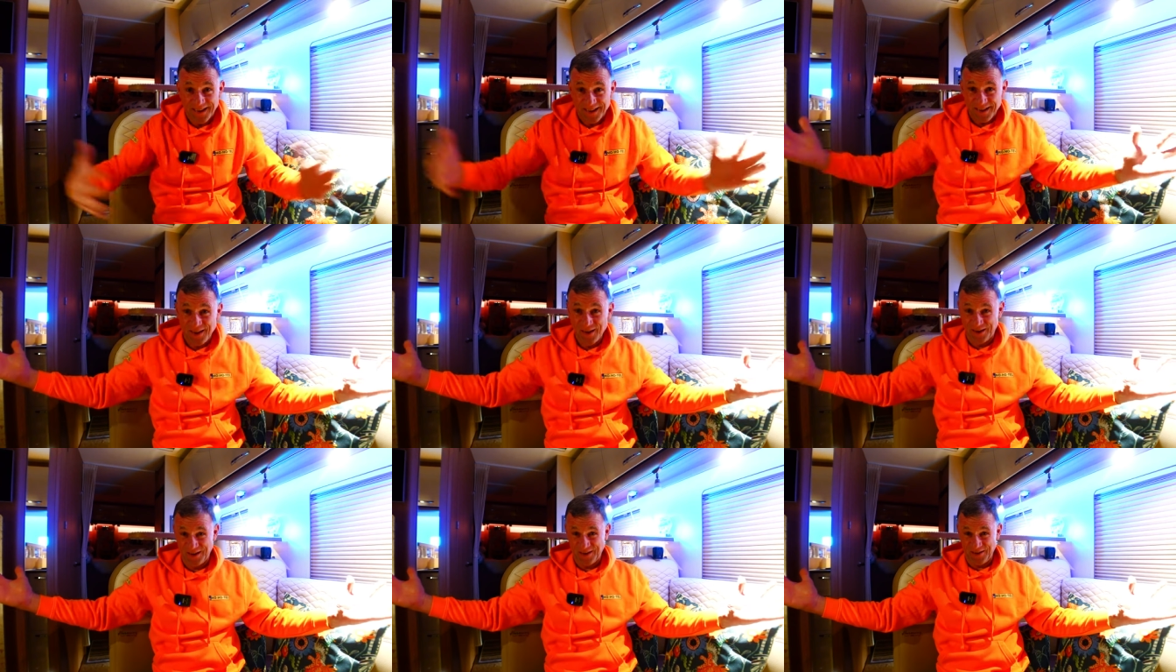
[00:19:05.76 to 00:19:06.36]

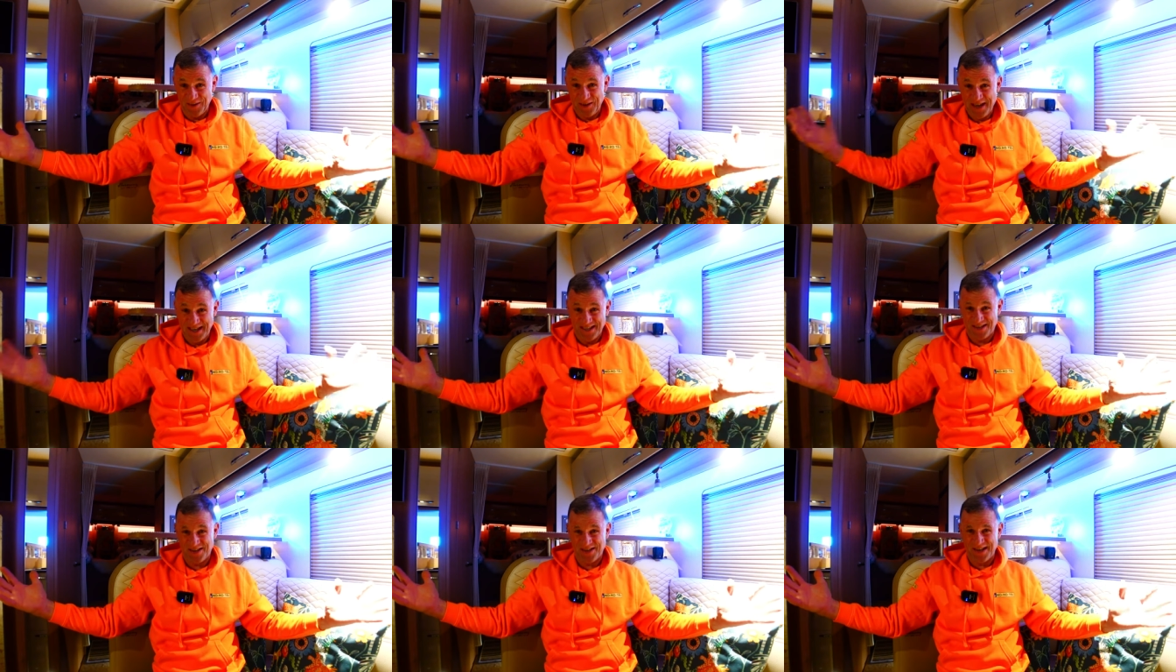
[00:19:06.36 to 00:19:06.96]
Look at
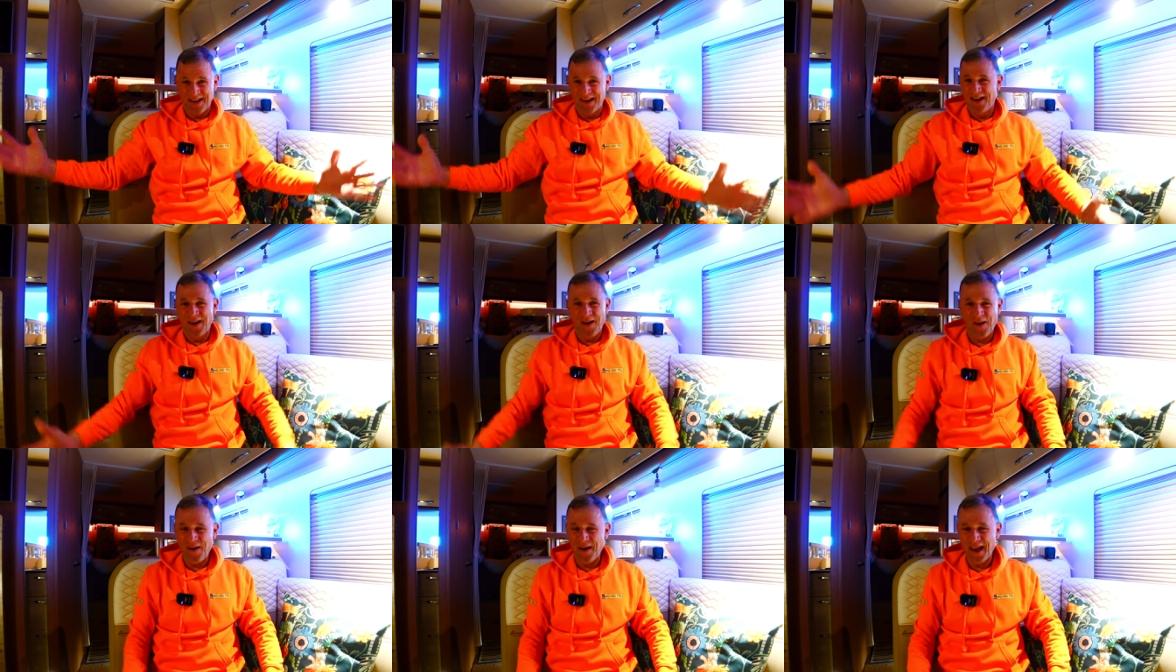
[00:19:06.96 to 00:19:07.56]
this.
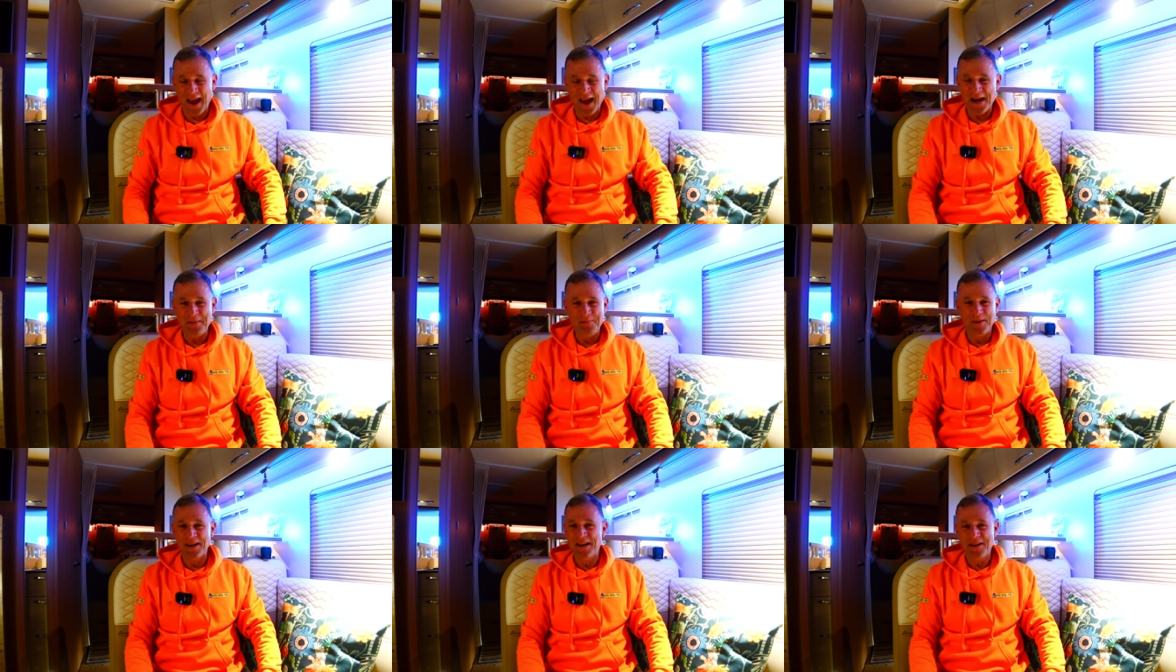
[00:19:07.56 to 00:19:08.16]
I
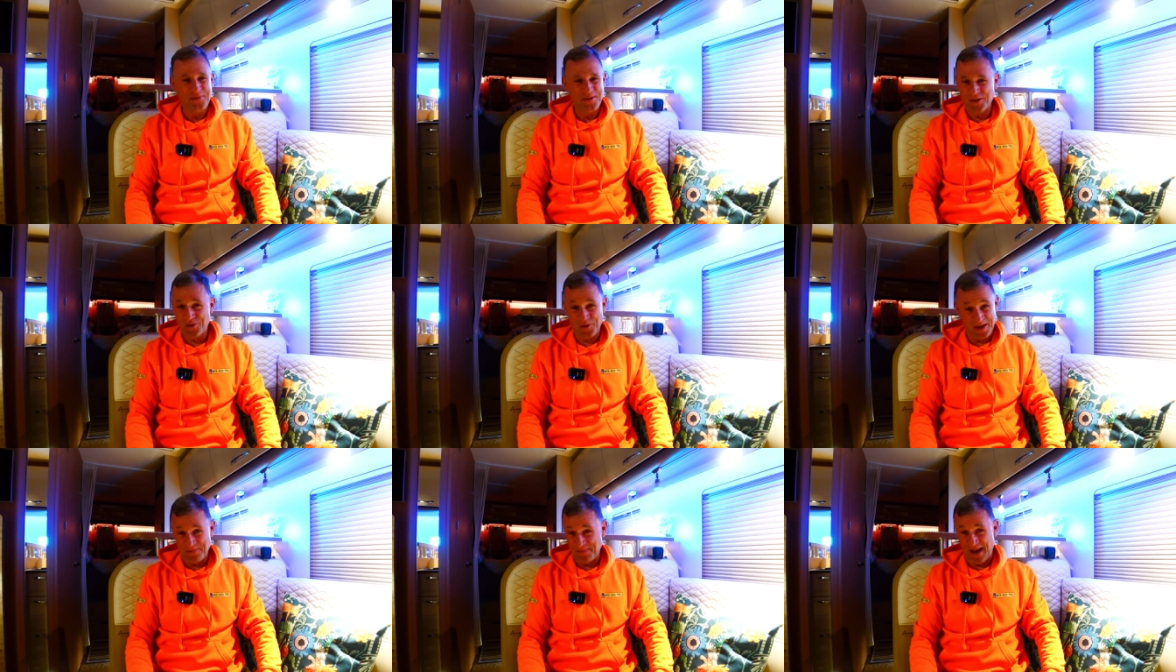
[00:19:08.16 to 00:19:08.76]
am living the
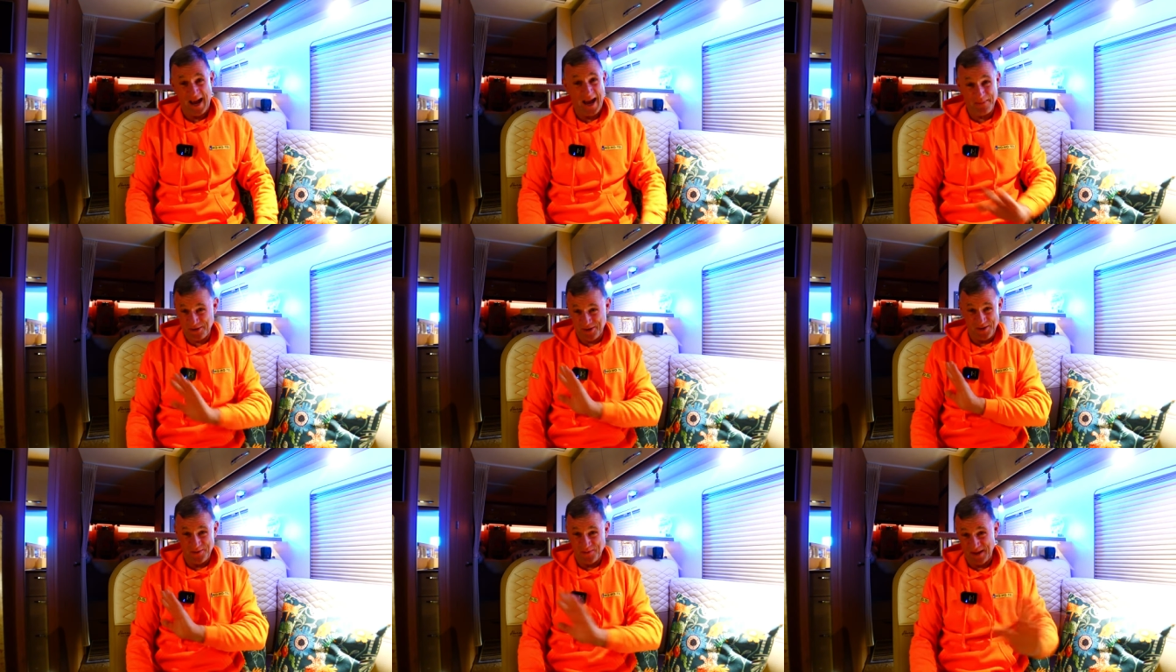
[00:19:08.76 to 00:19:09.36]
dream.
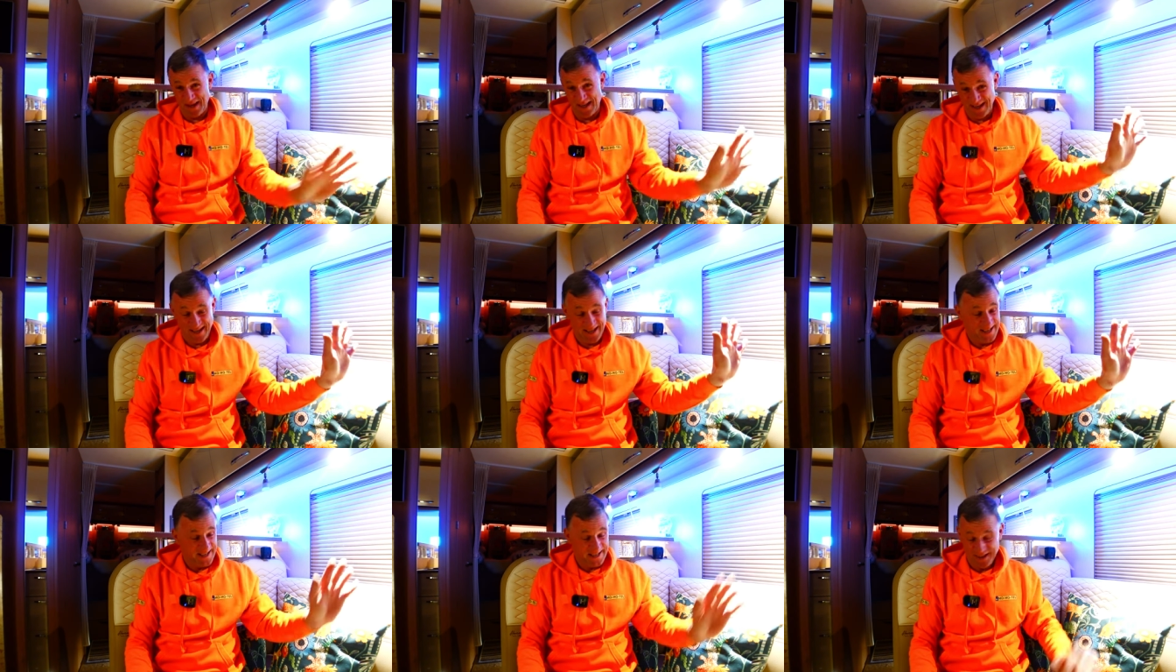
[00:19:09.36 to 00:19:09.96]
Absolutely
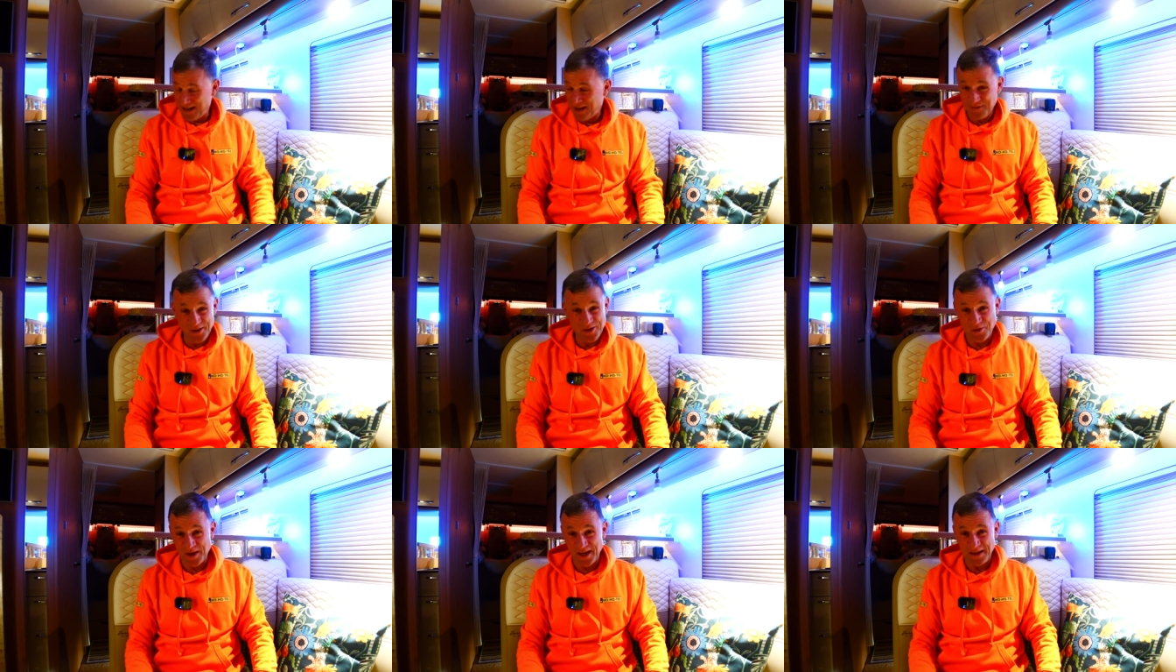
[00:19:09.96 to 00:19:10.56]
living
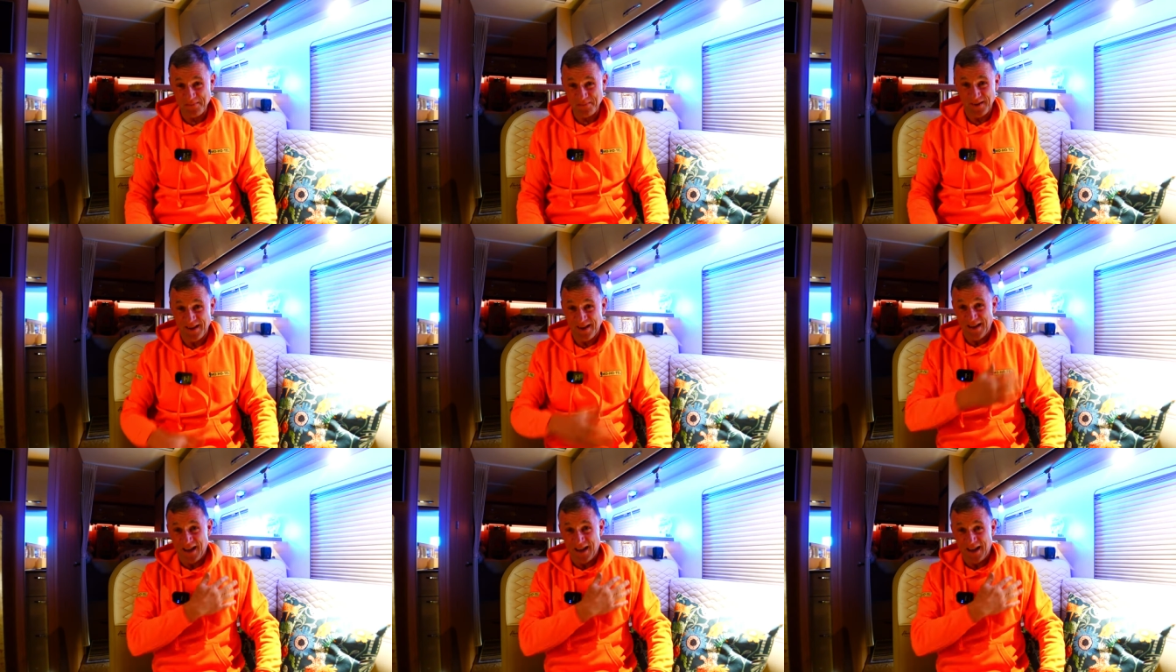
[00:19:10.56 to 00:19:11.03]
the dream.